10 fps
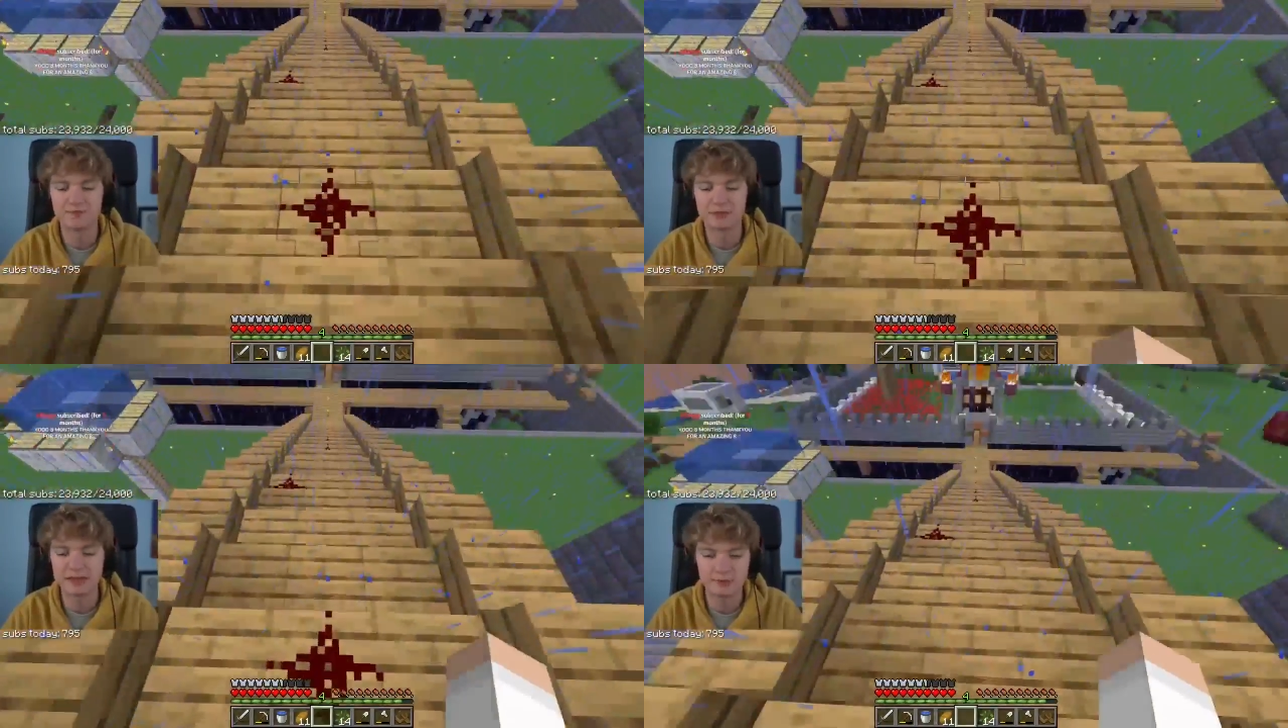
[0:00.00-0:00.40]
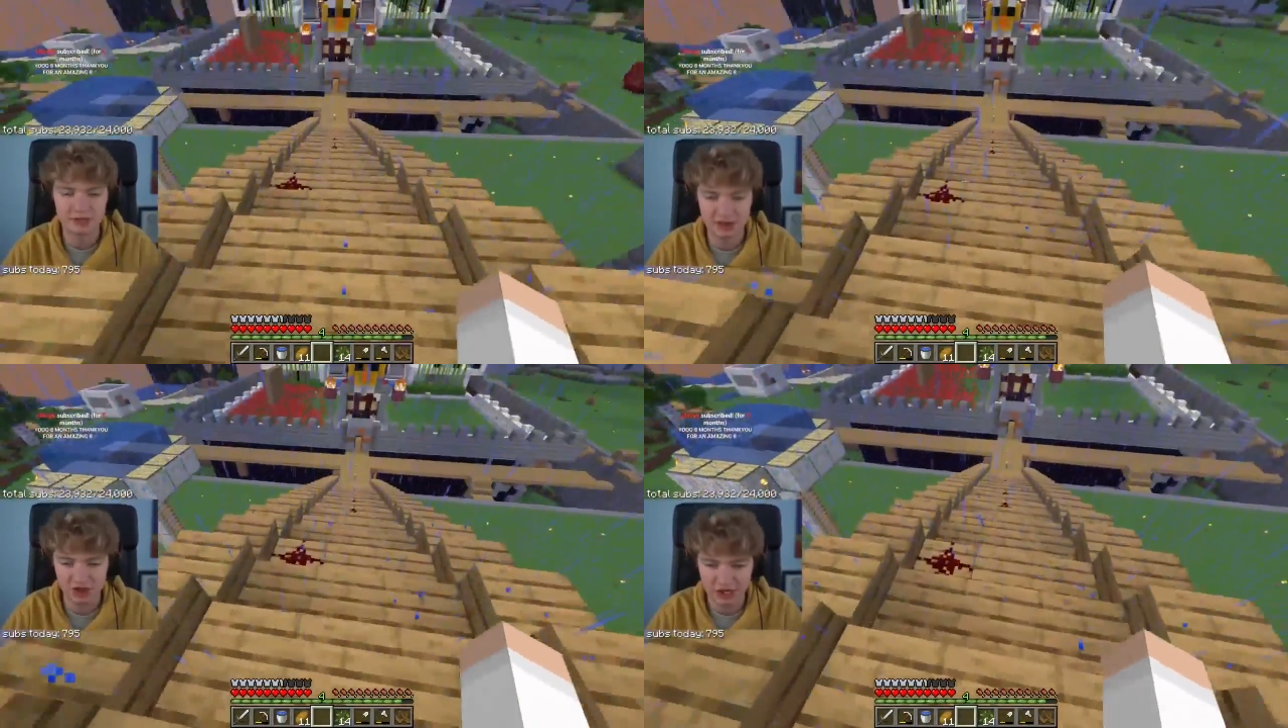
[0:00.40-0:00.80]
It was
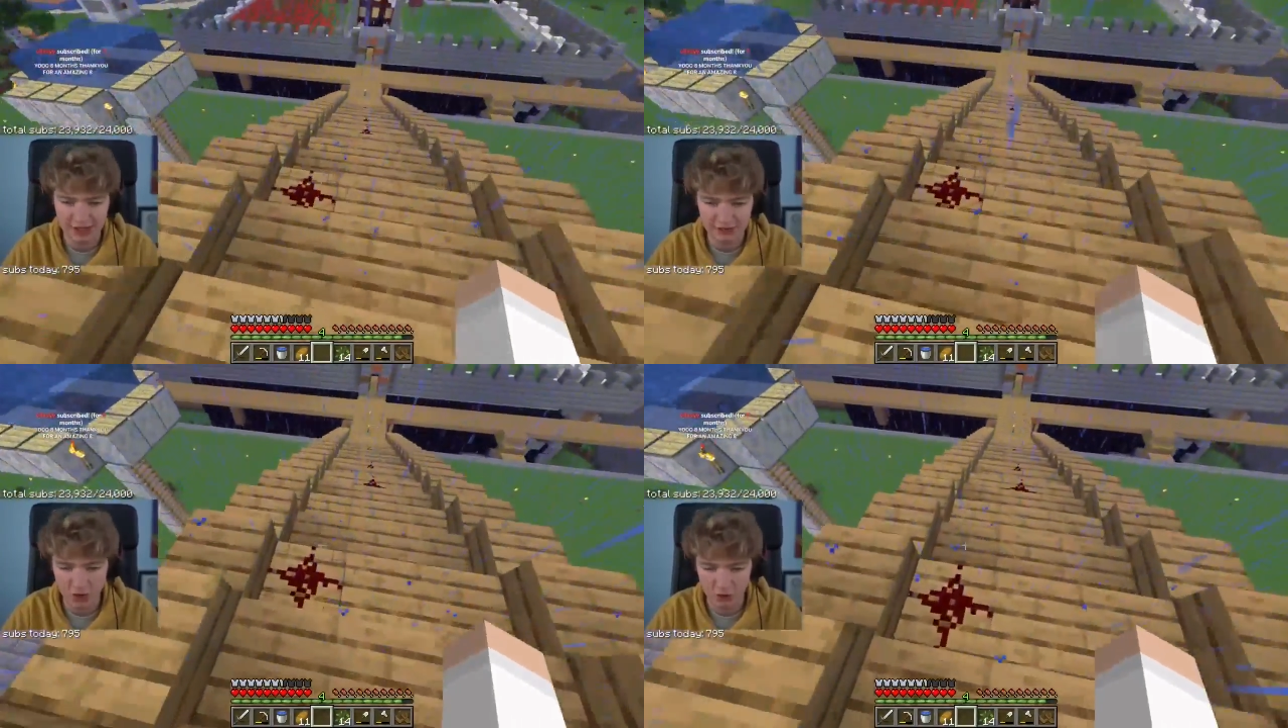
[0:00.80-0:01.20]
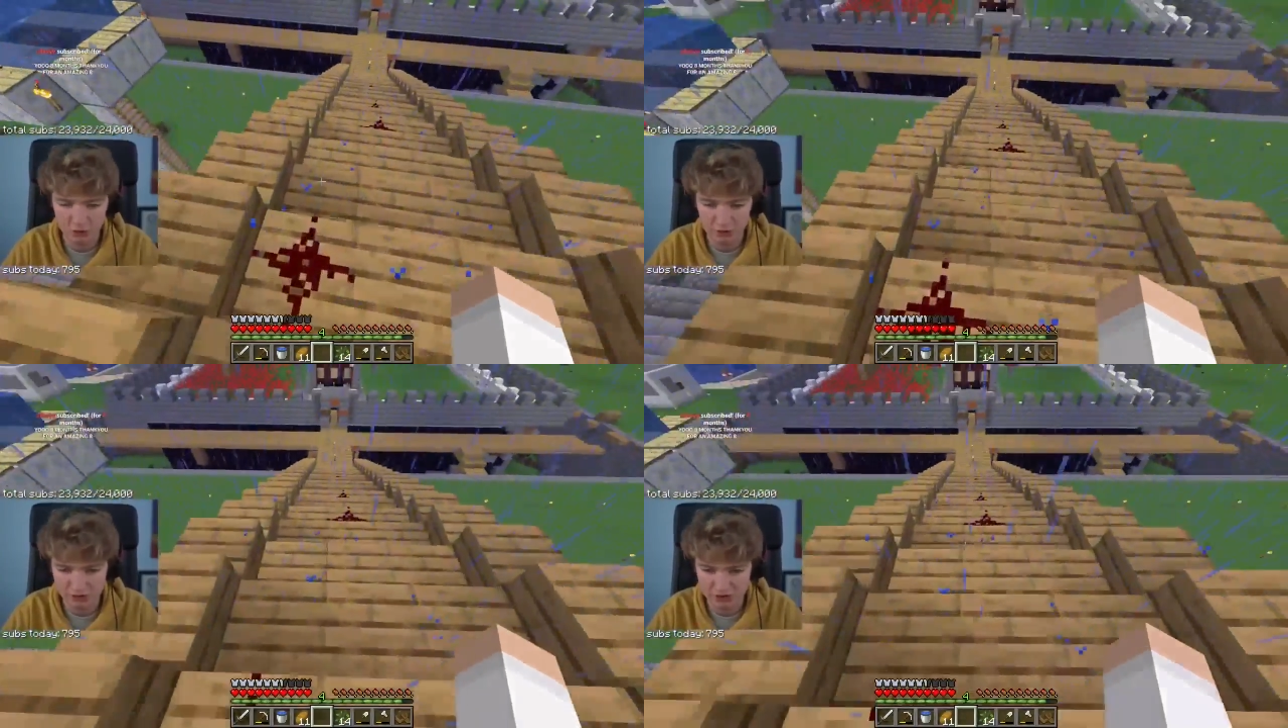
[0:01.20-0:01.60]
like Schlatt's
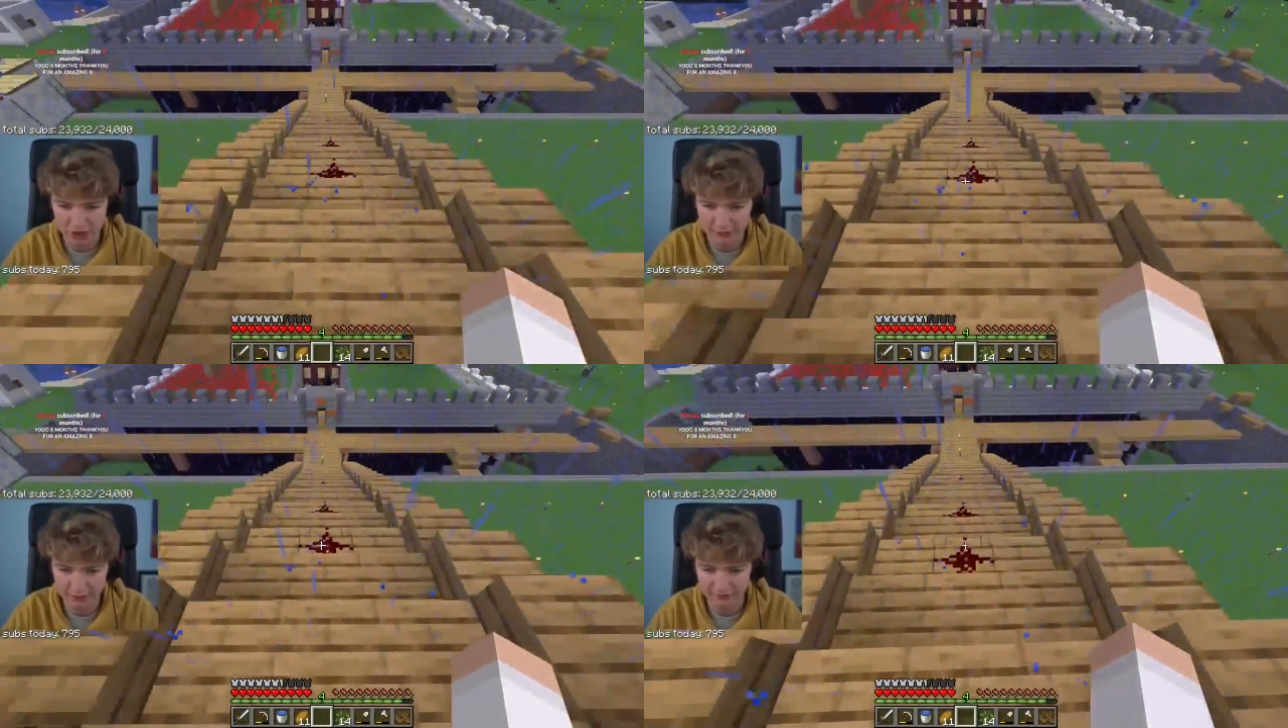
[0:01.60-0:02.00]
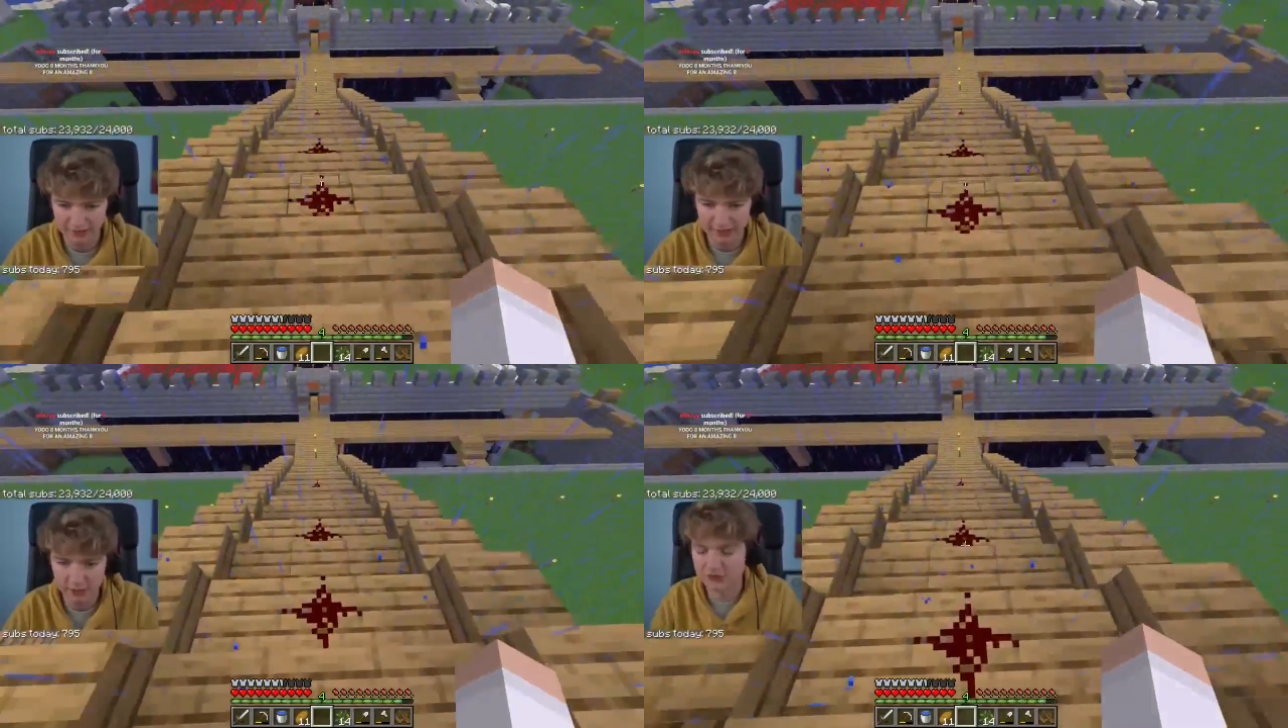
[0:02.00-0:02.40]
old type of
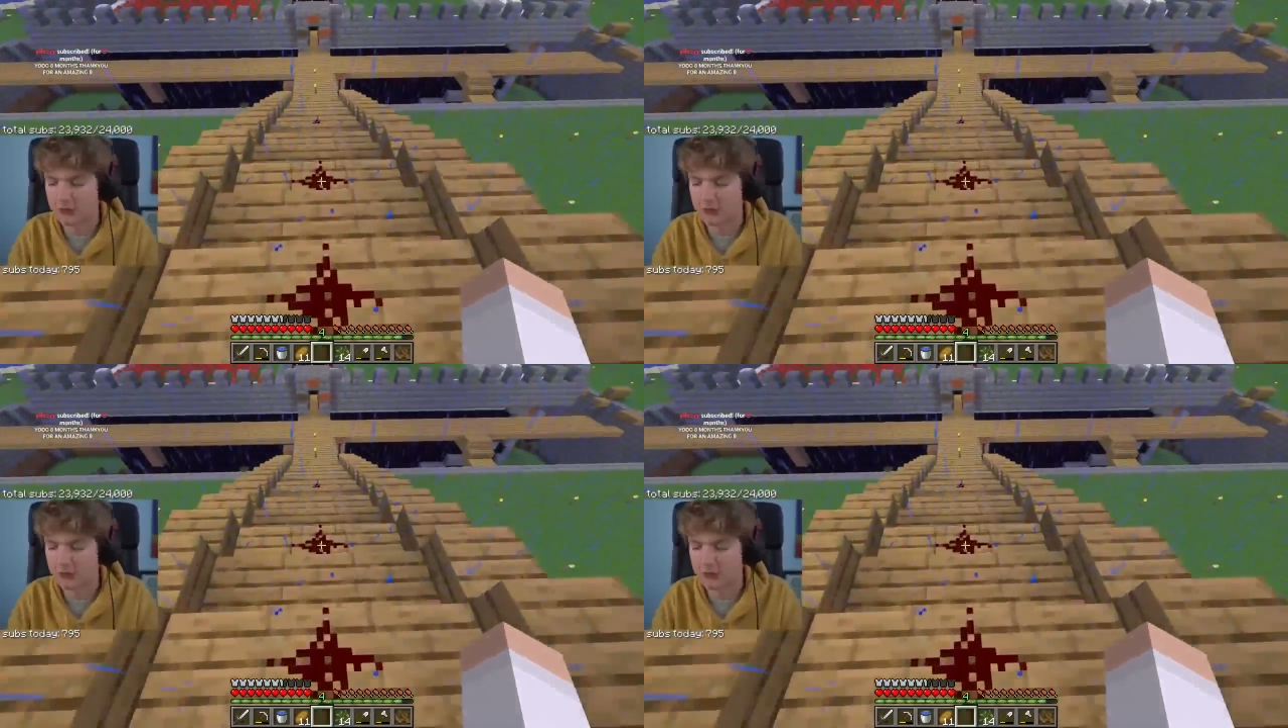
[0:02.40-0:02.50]
videos.